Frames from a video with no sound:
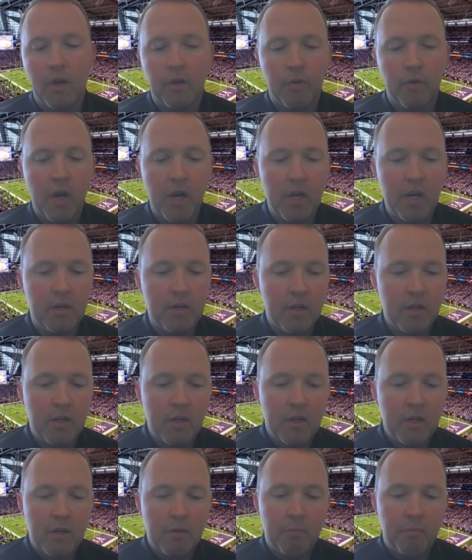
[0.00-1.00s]
great
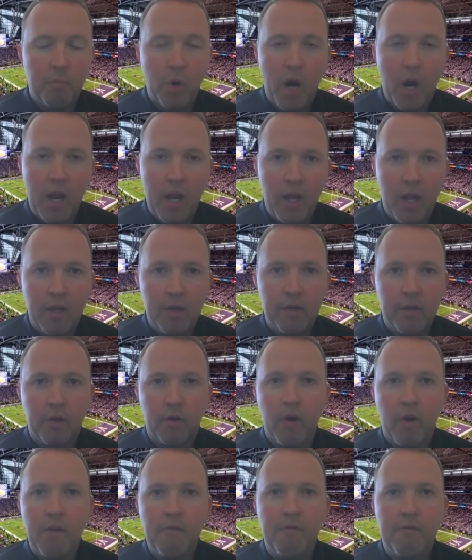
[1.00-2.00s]
brand, a
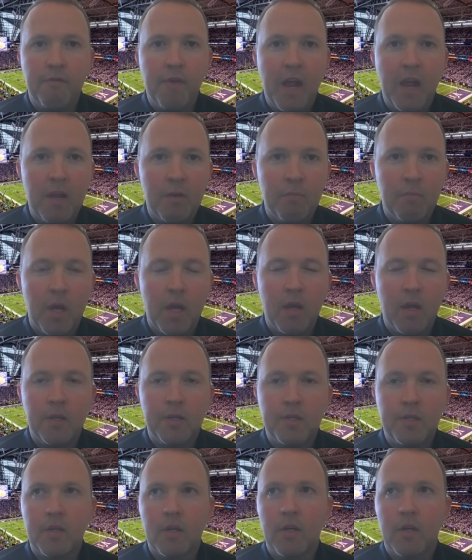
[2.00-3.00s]
great fan
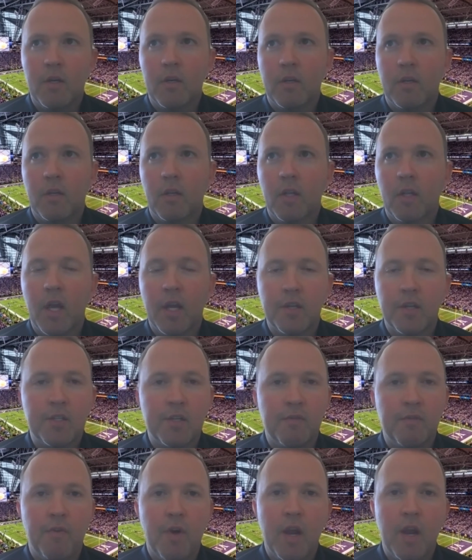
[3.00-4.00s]
base,
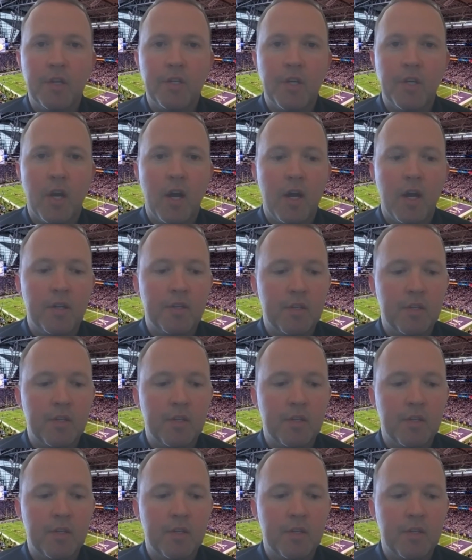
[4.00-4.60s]
legacy franchise.